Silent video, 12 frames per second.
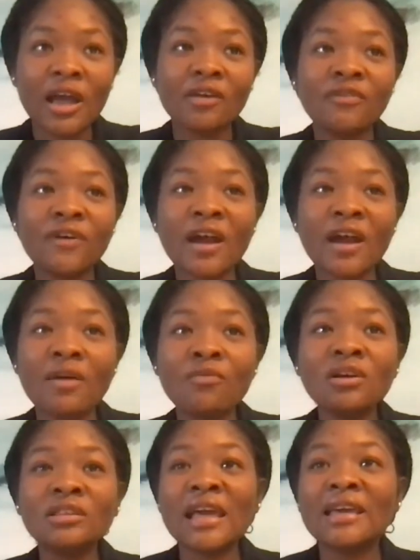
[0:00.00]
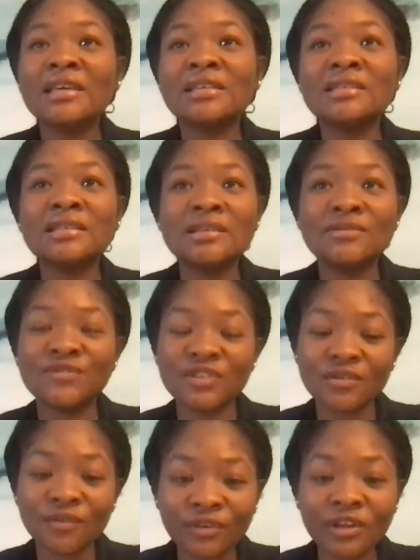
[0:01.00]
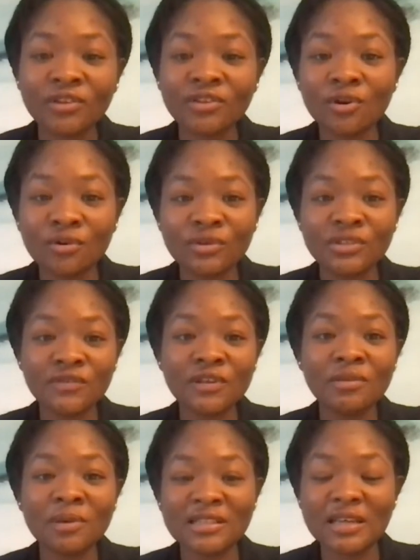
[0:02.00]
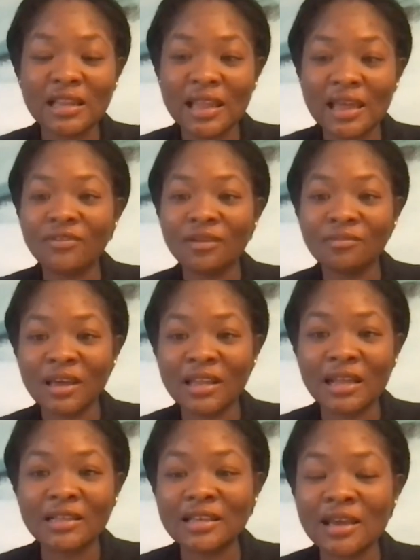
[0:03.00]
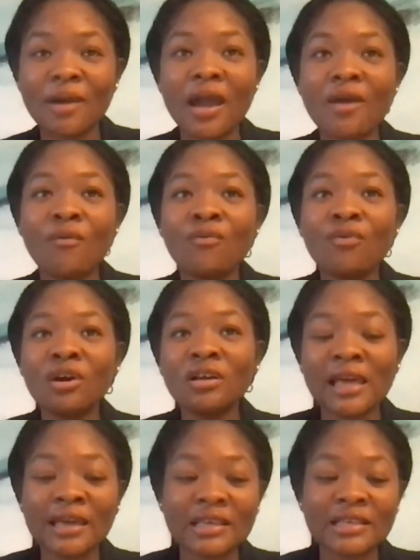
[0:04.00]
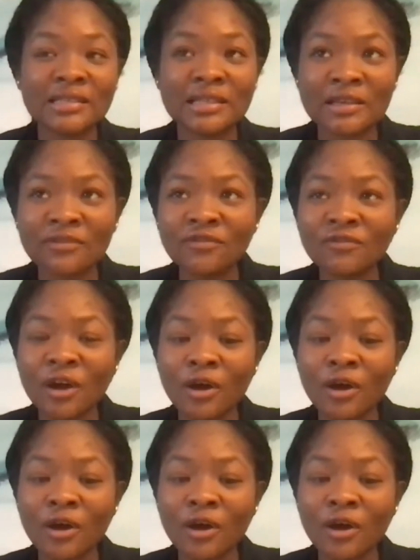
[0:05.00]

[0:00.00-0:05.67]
In fact, I worked like a slave. So even a dog was living a better life than me at that time. I worked like a slave.